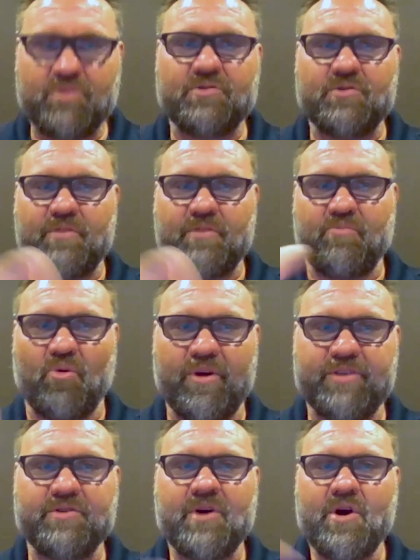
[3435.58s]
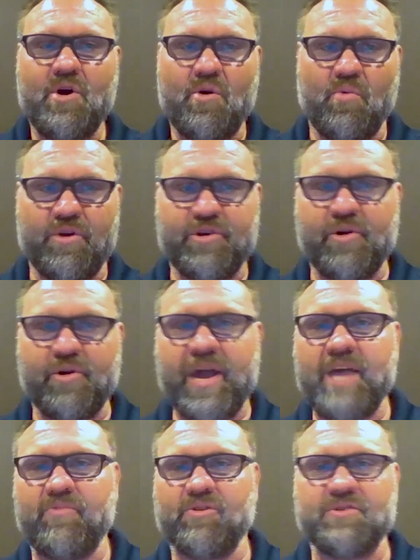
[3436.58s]
you to the point where you're
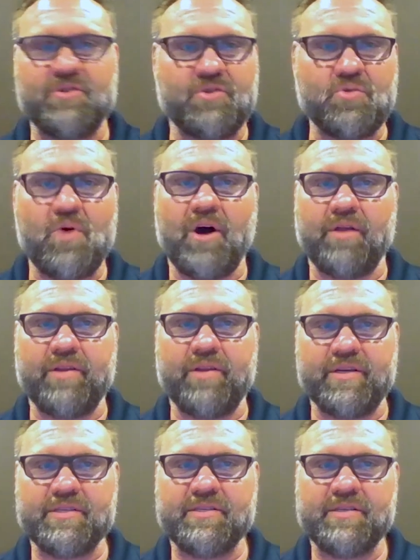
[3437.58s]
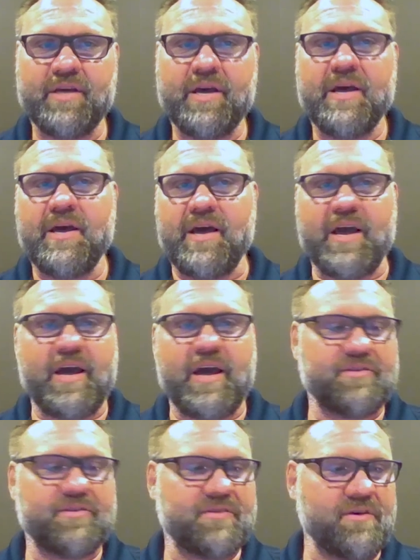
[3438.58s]
able to do all this.
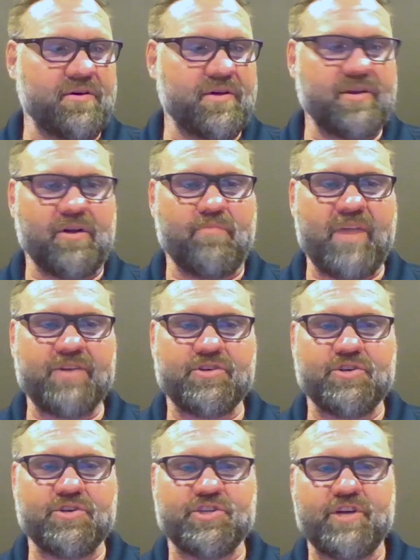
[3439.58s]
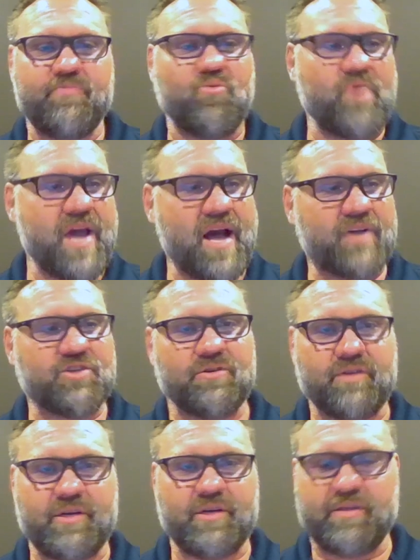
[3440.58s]
And in our mentorship, we
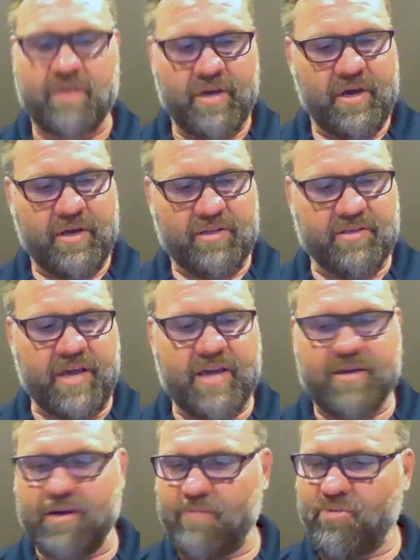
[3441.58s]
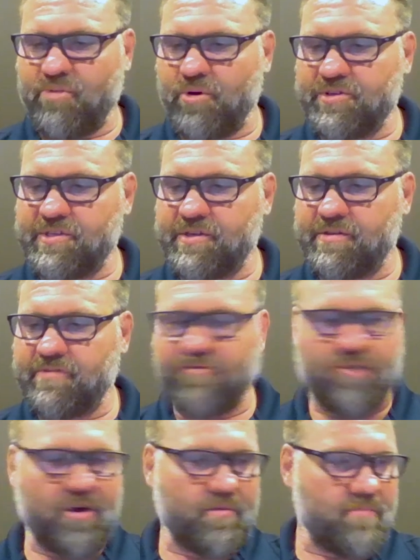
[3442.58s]
actually take a person
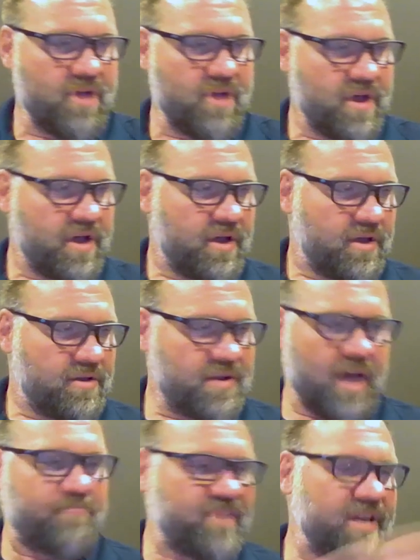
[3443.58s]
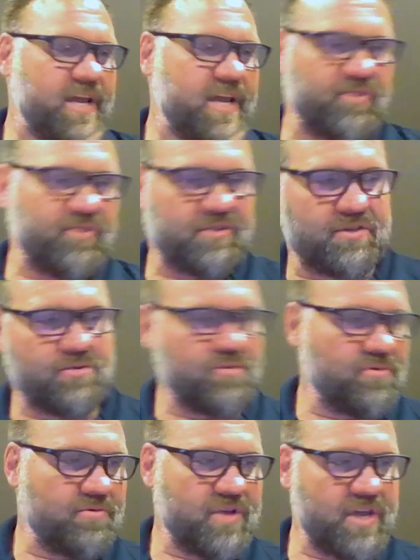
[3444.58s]
from not being able
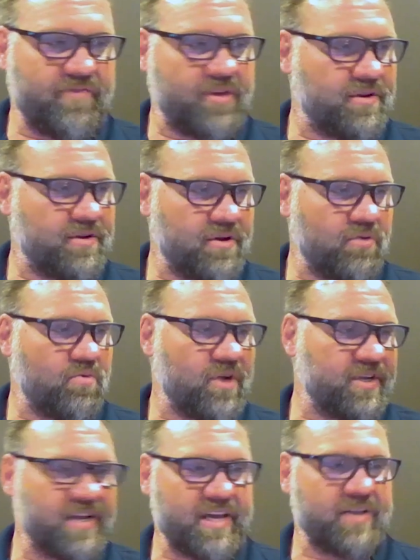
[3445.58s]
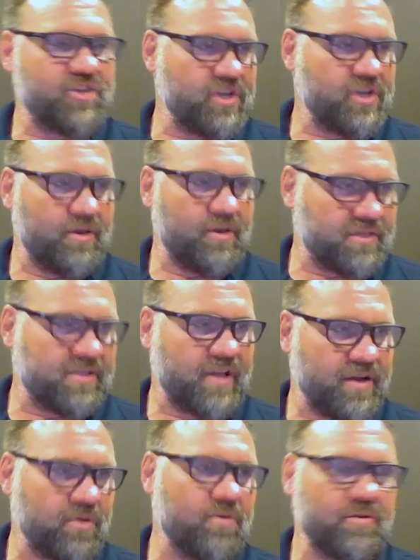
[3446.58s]
to even know what an EEG looks
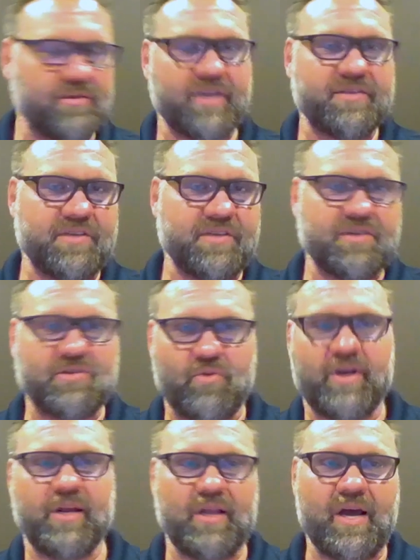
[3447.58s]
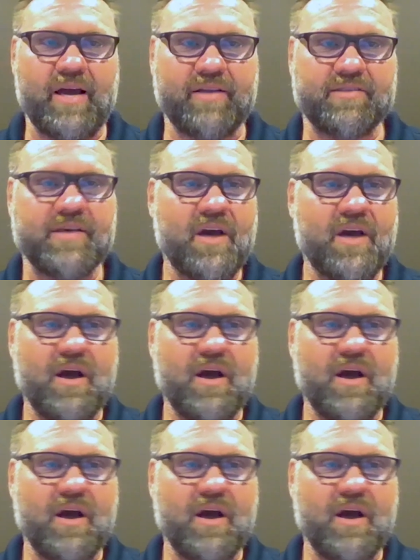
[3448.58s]
like, or they see squiggly lines.